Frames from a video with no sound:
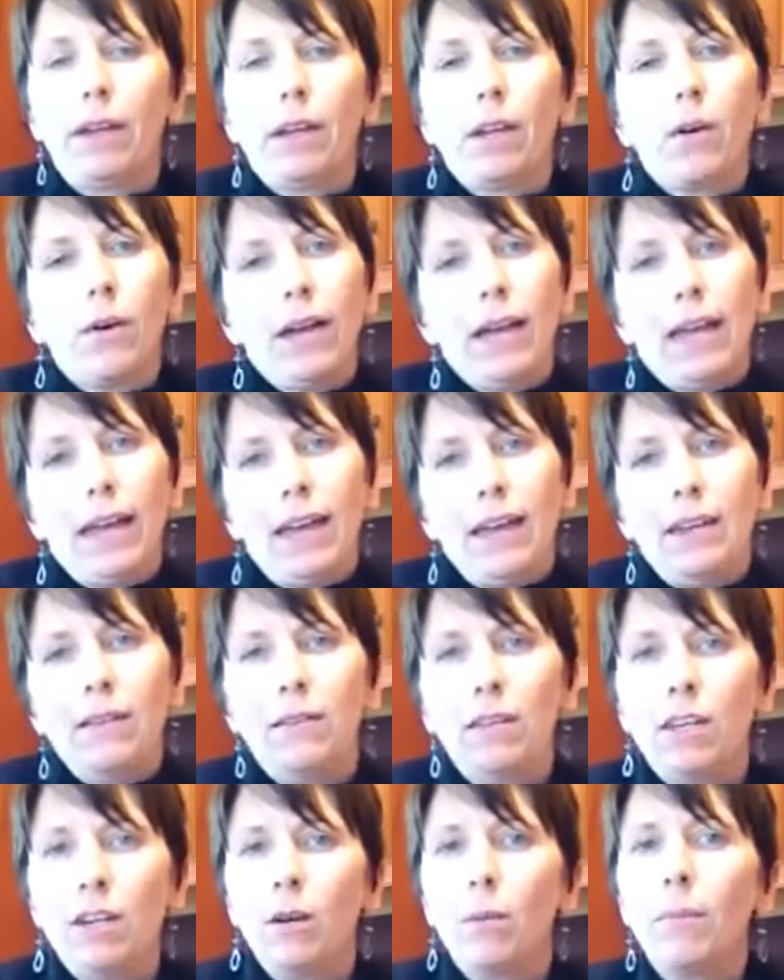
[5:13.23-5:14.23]
Go ahead,
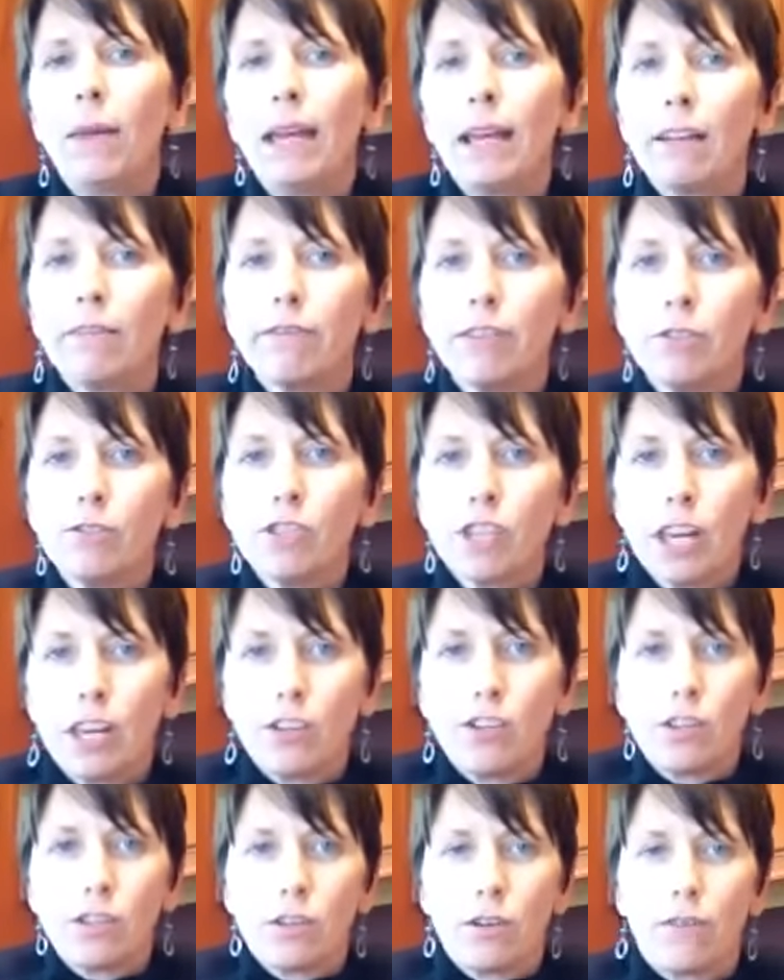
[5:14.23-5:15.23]
make a few
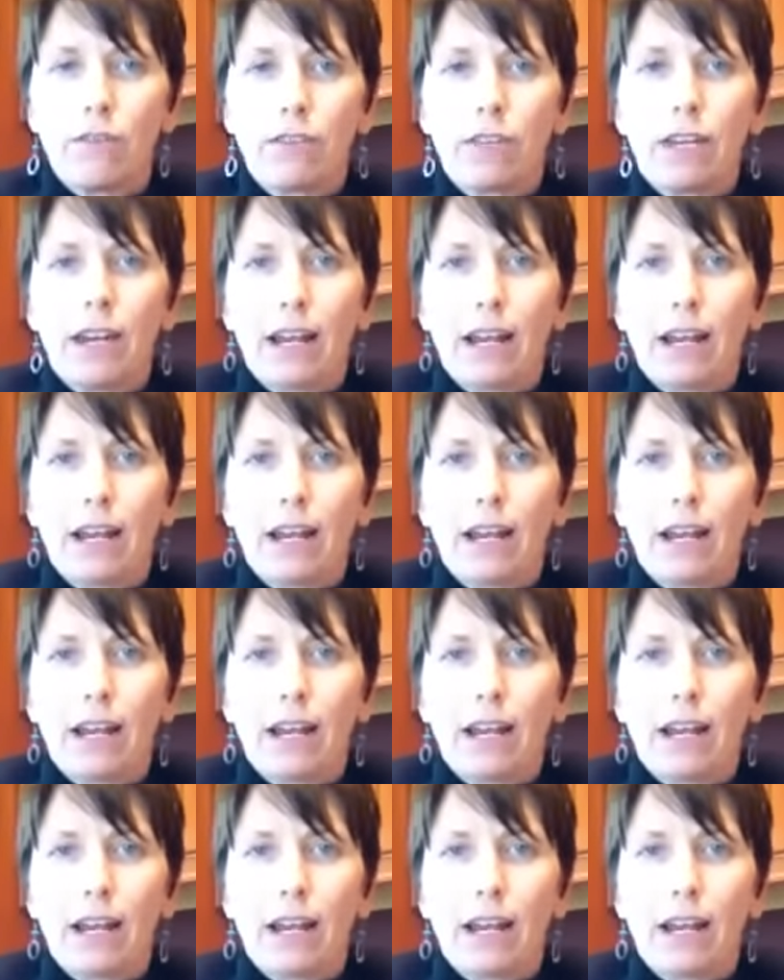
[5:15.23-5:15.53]
changes over the